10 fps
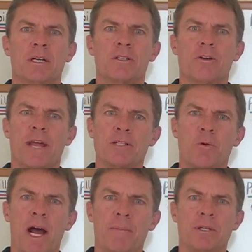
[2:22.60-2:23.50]
So that's
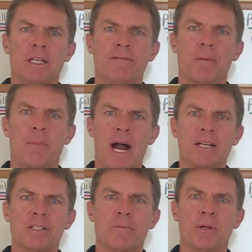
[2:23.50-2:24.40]
why I believe that
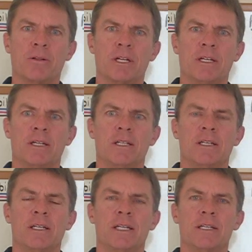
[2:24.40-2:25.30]
body stability
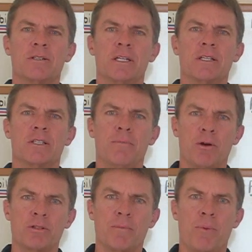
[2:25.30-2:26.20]
is the
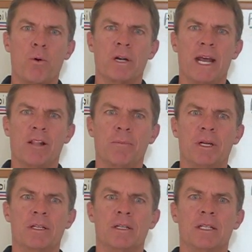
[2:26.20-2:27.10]
most important
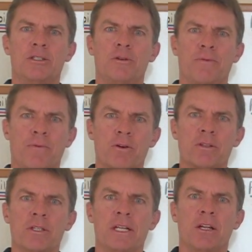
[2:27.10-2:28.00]
element that you
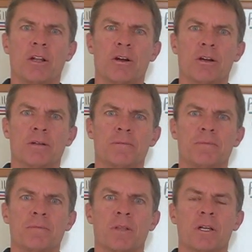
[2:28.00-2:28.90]
first need to learn.
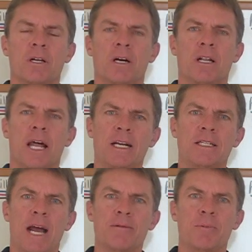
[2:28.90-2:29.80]
A lot of
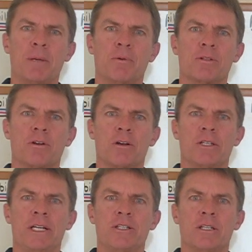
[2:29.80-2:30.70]
times people start
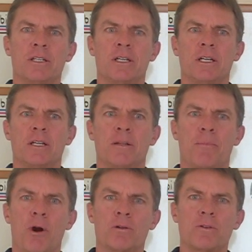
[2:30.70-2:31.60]
teaching the
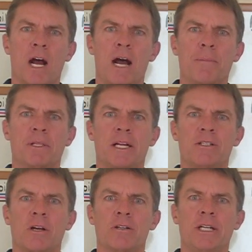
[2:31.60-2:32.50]
ball drop and they
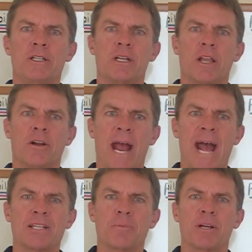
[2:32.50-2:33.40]
start teaching other
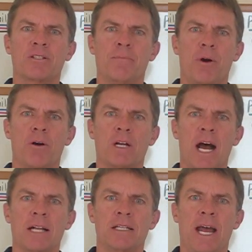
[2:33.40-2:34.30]
aspects of ball
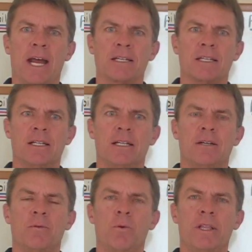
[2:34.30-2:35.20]
contact
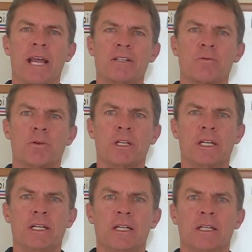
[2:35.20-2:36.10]
when that's really